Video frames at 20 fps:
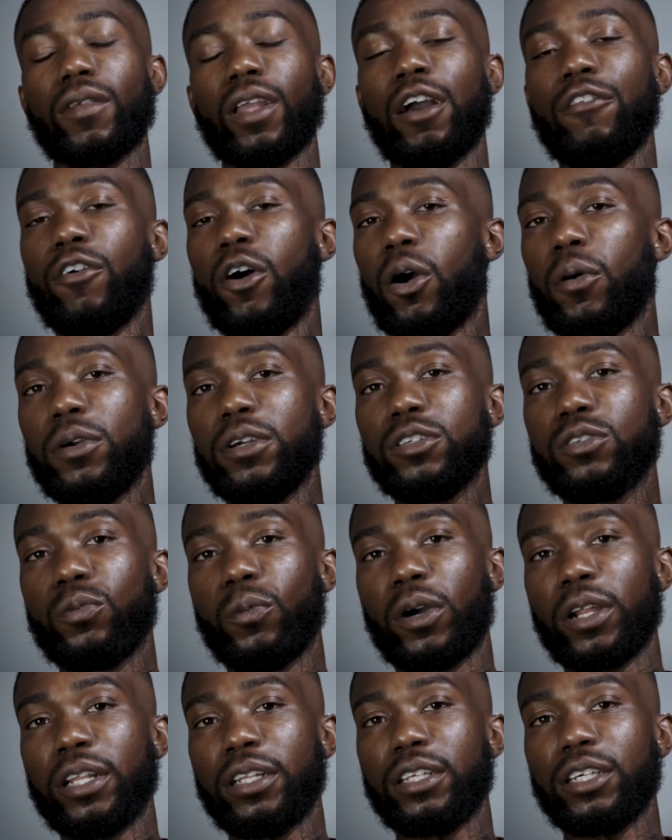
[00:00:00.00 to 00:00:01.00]
I've always
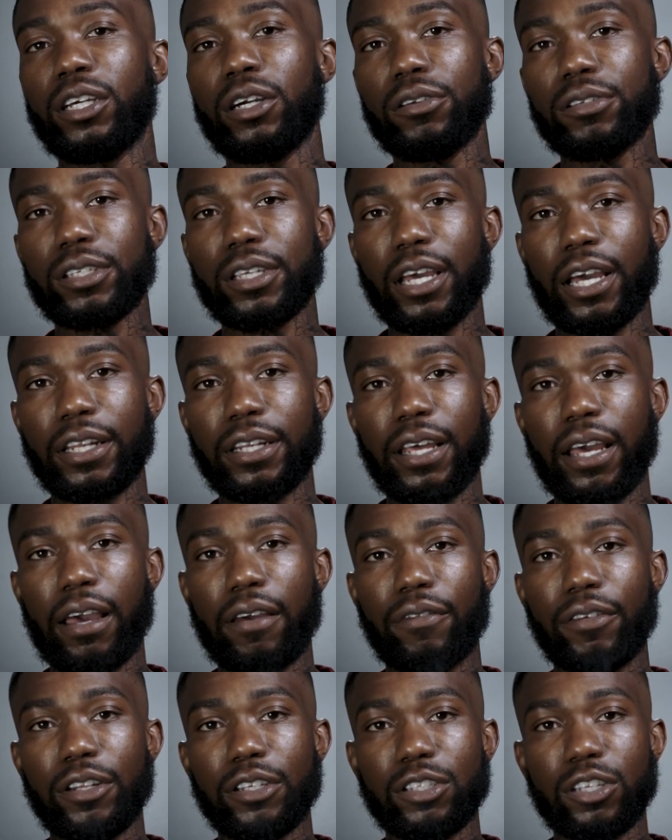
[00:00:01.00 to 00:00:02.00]
wanted to go
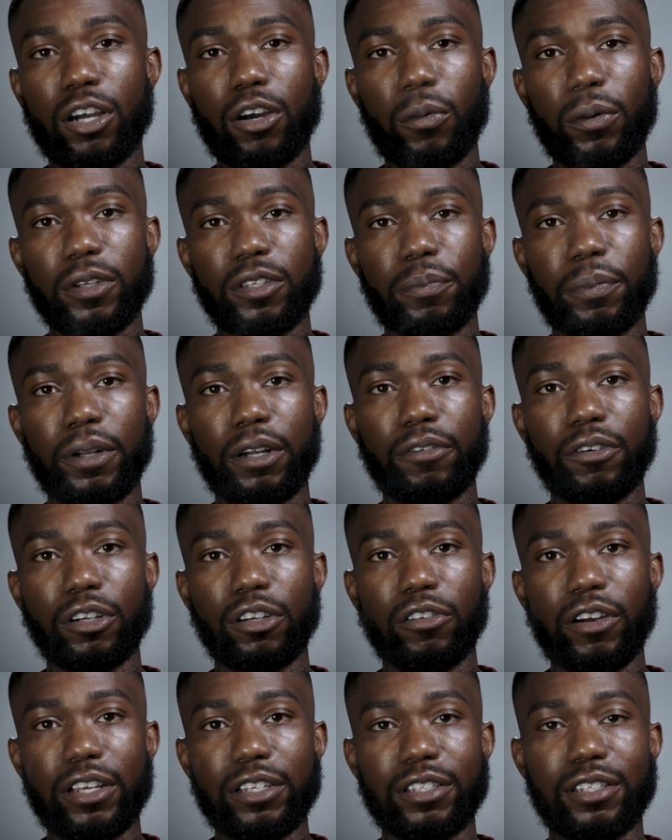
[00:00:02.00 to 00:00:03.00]
skydiving. It's always been a
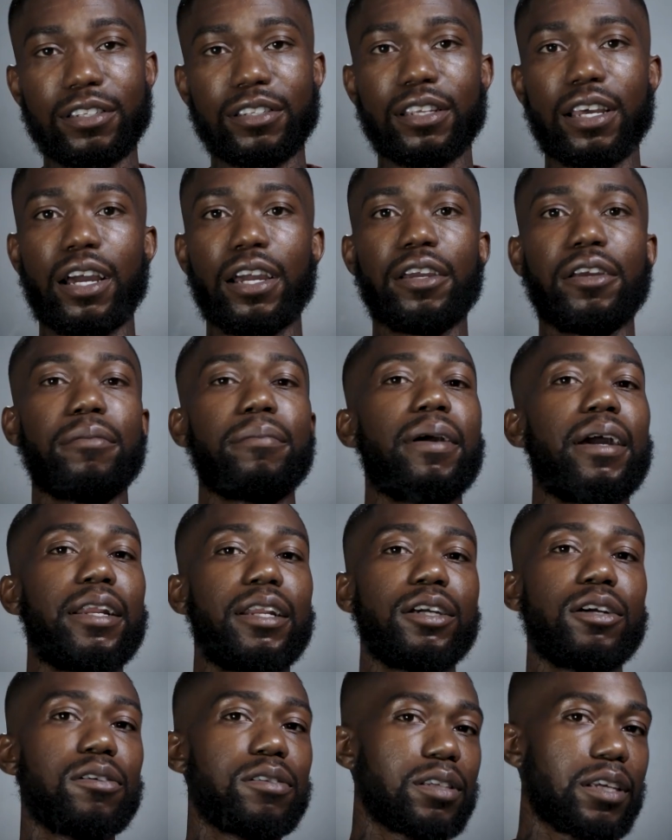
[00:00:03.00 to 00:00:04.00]
regressed desire of mine
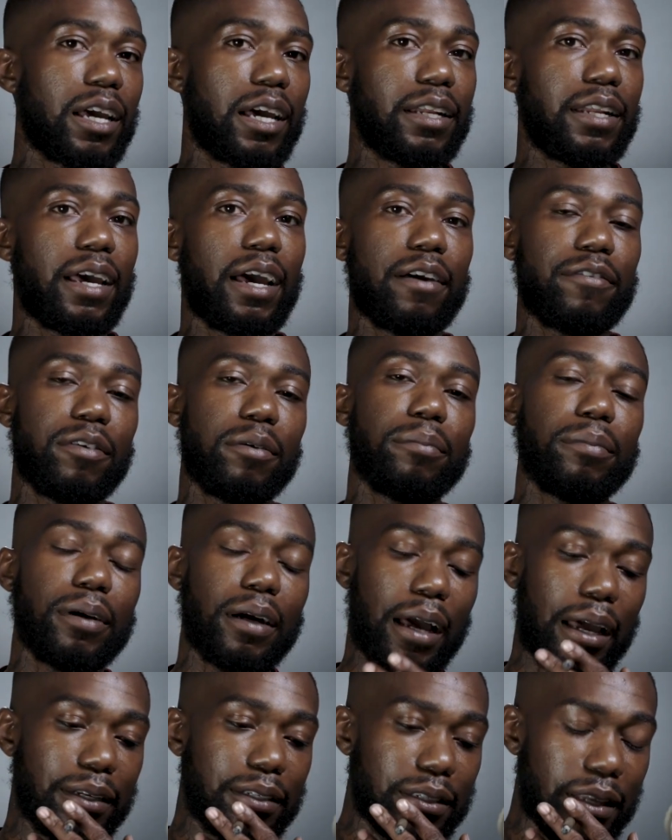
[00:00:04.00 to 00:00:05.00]
to go skydiving,
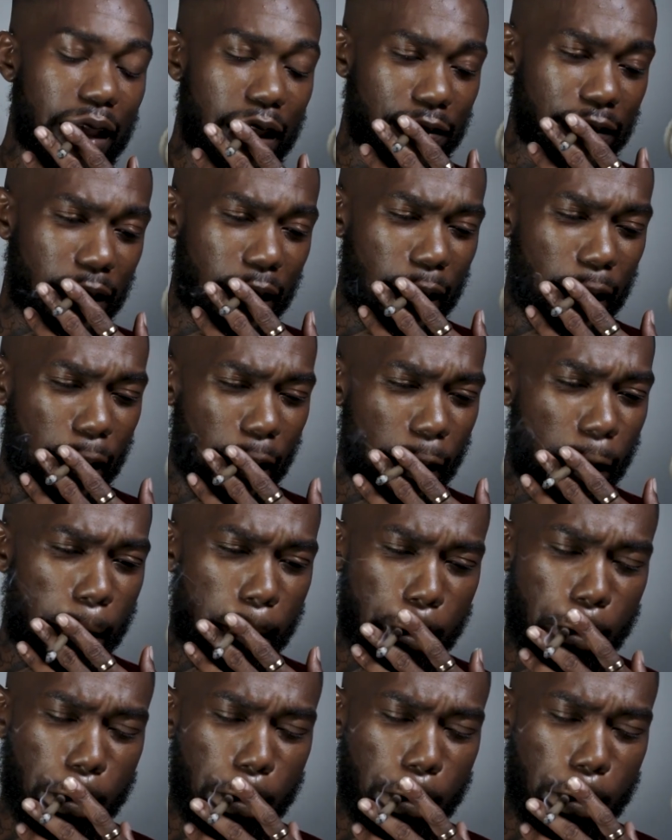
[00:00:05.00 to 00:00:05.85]
but I just haven't had